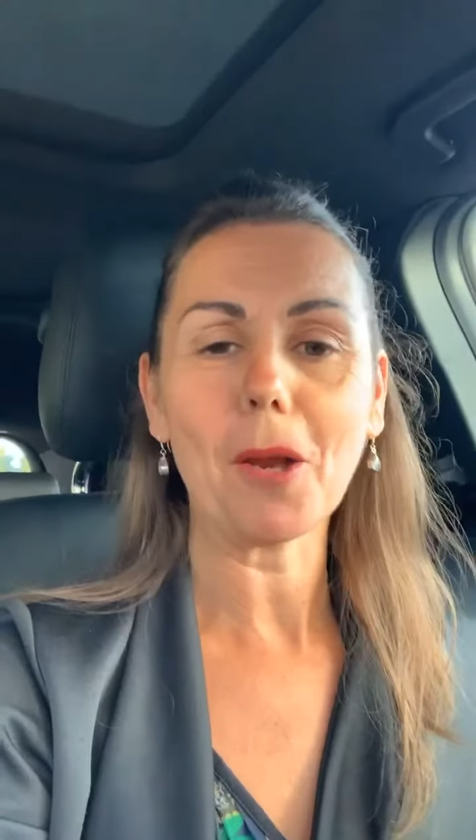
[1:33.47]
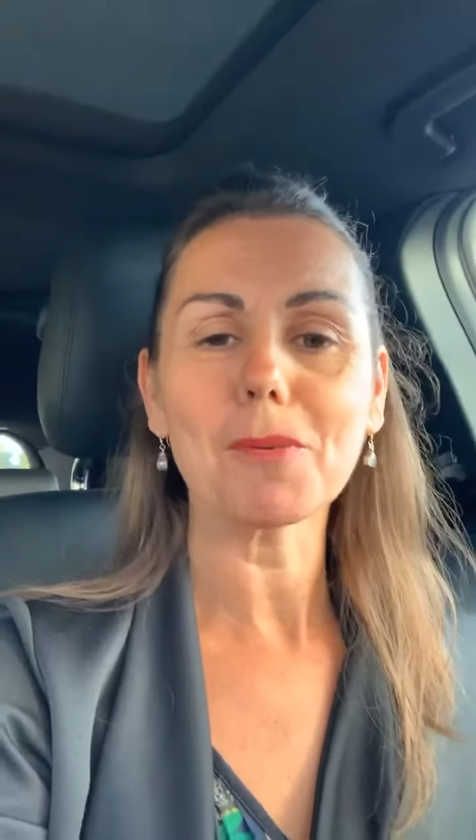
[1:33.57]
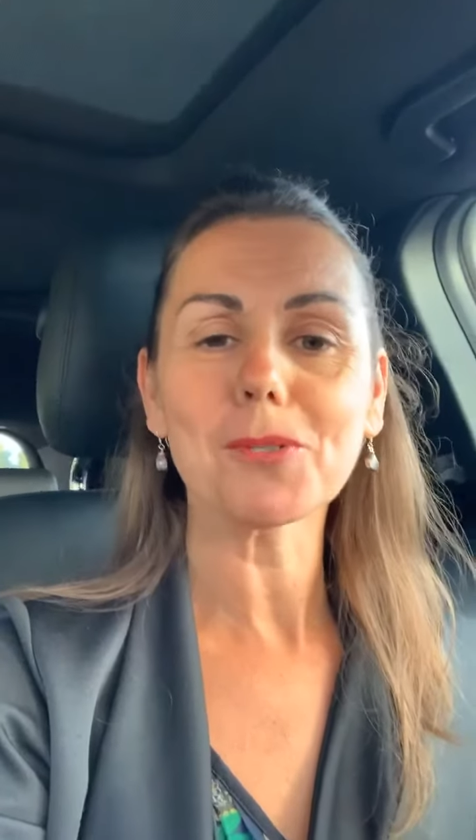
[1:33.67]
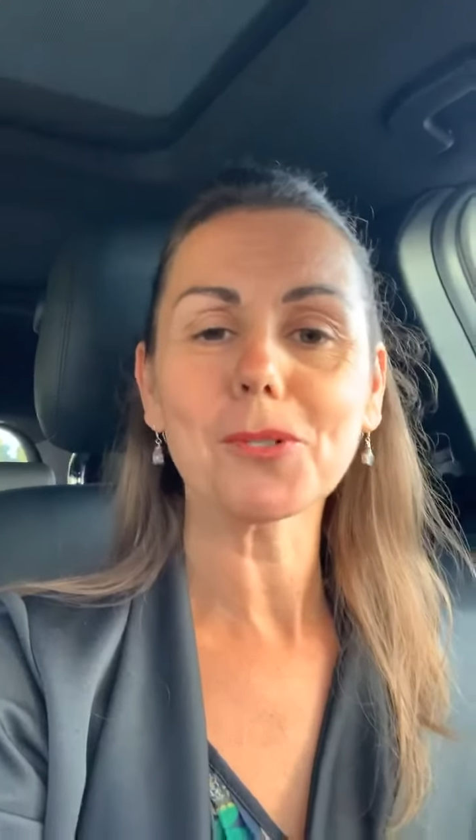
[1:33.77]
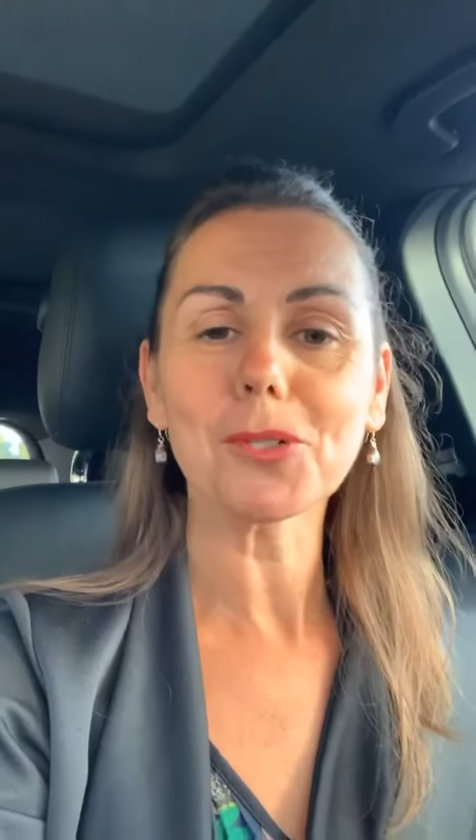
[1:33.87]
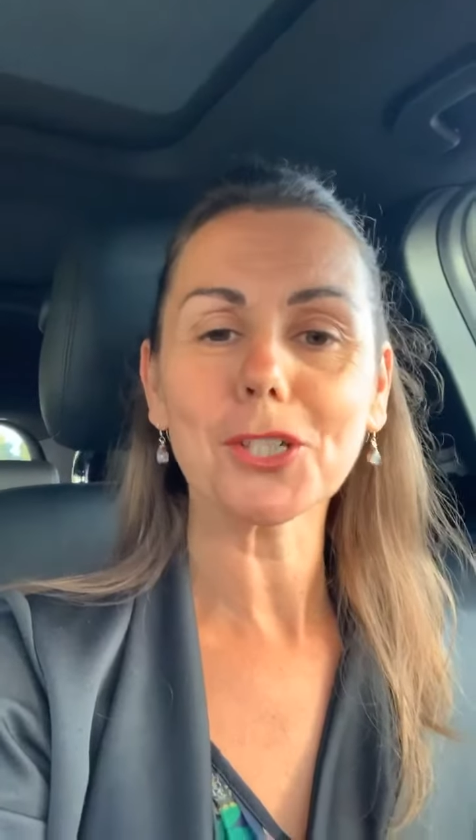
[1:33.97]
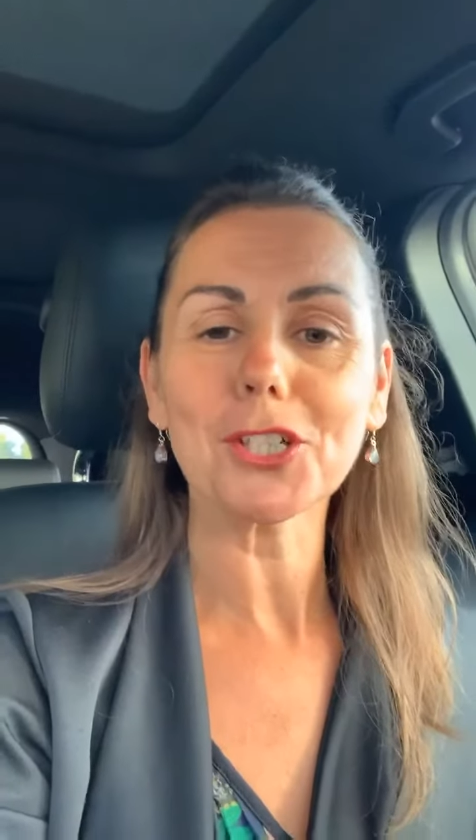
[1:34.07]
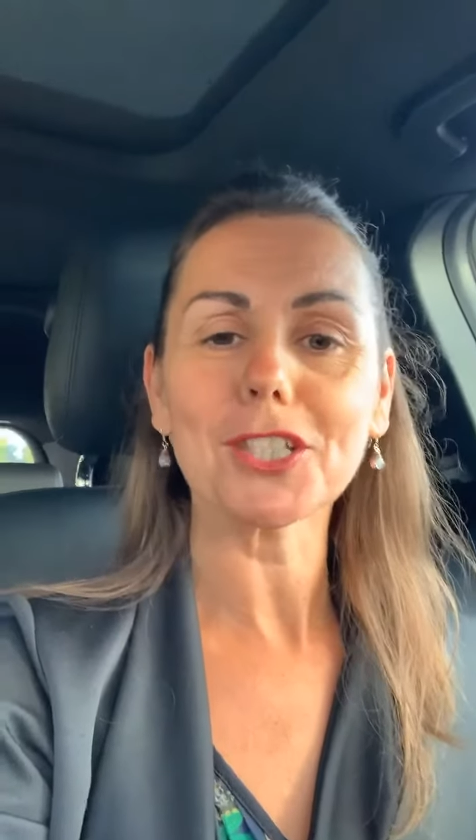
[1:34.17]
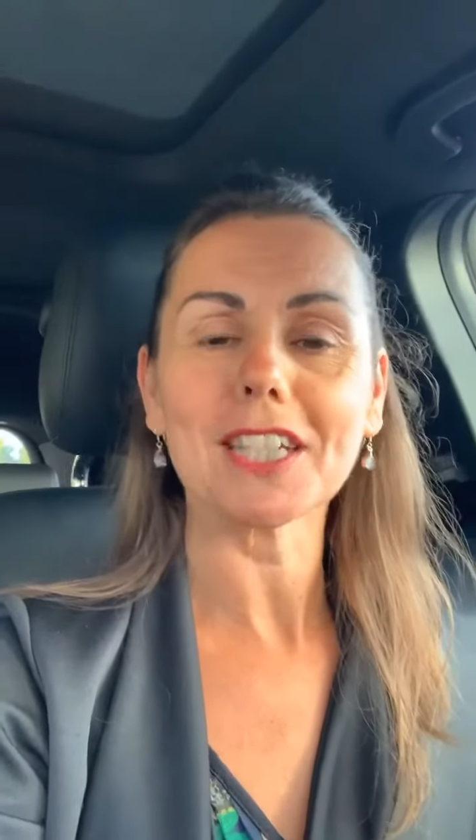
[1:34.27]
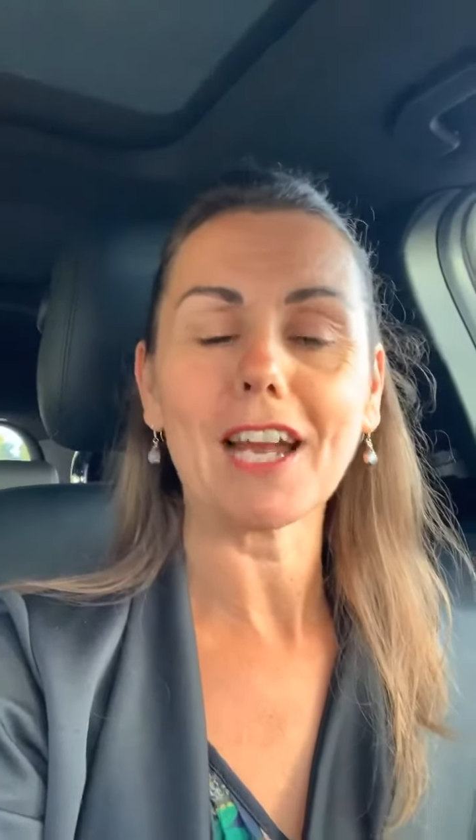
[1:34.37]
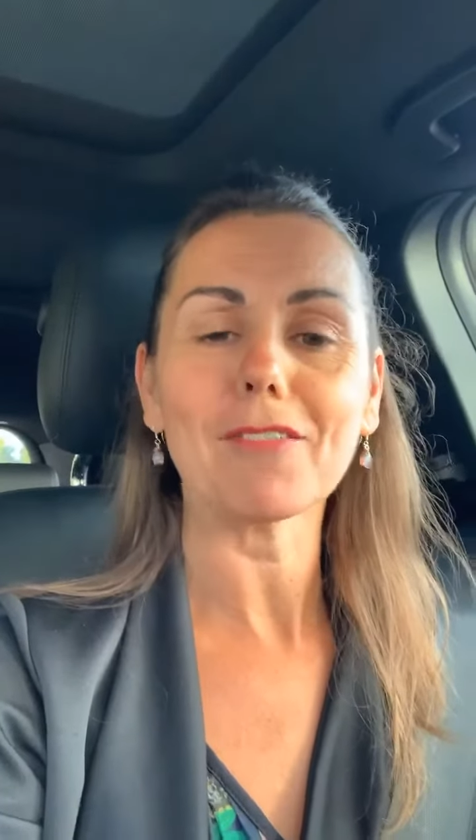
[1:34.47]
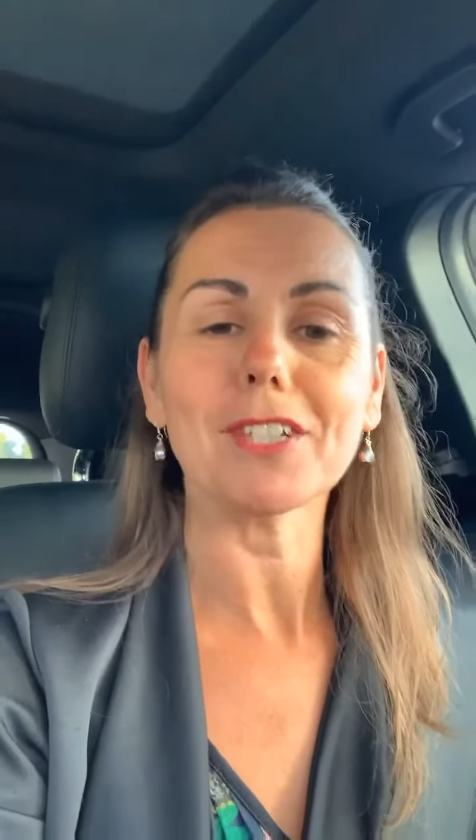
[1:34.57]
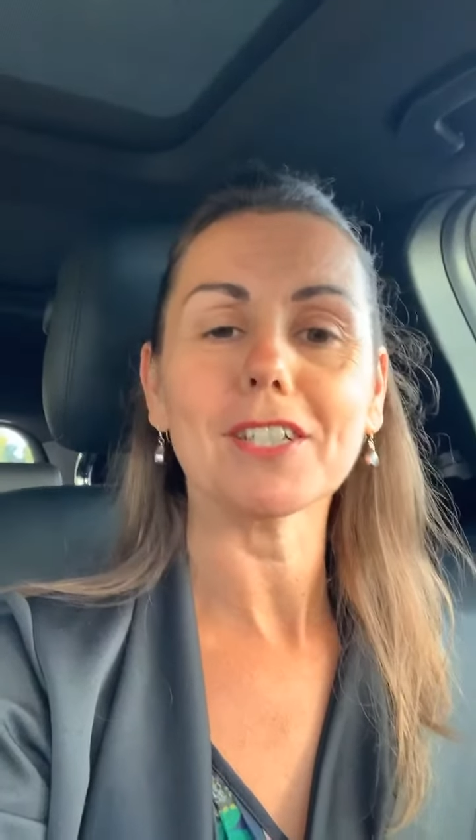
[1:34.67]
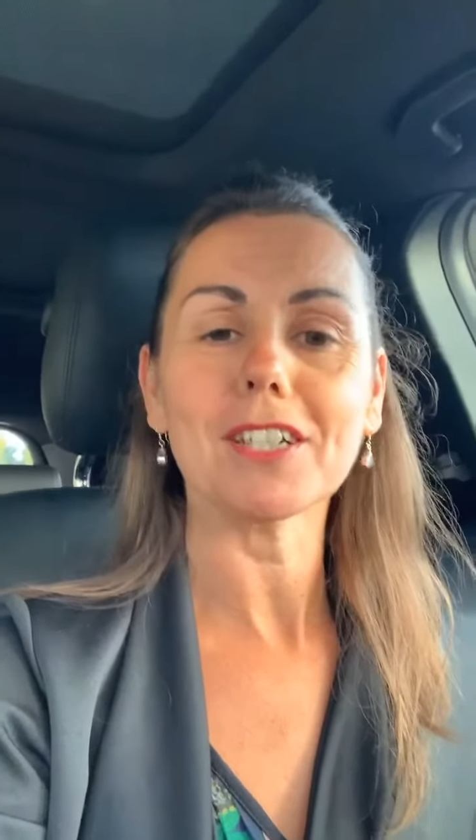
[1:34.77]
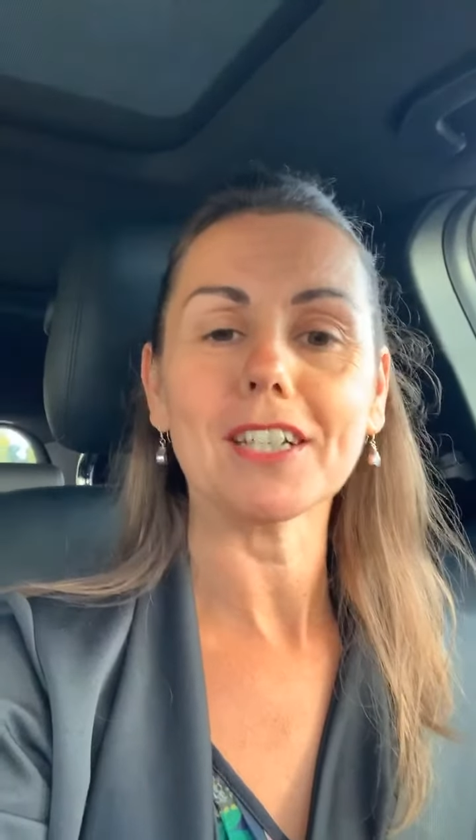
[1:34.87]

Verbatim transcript: hope you're all good and have a